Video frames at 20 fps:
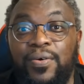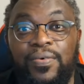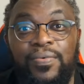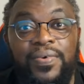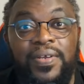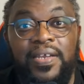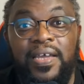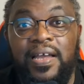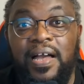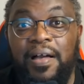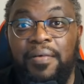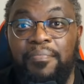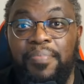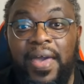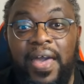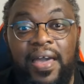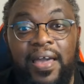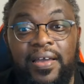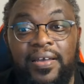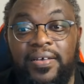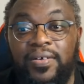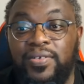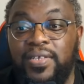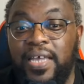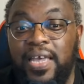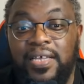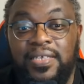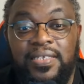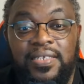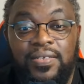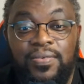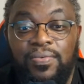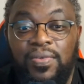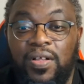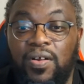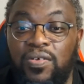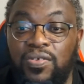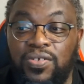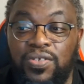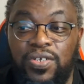when they come back, guests will
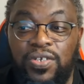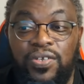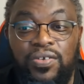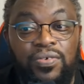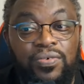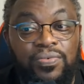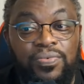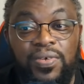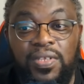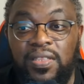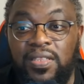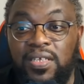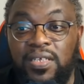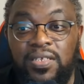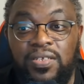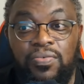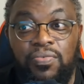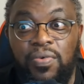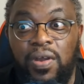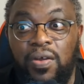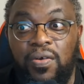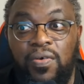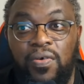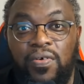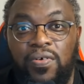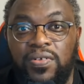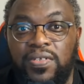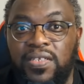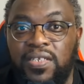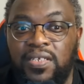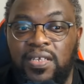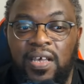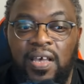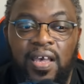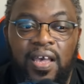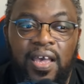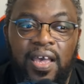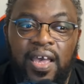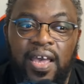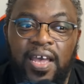continue with these records
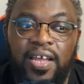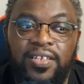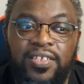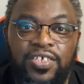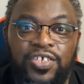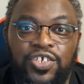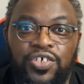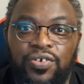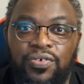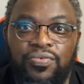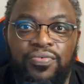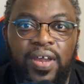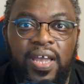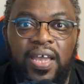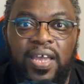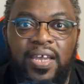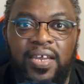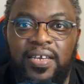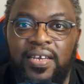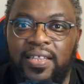and the charade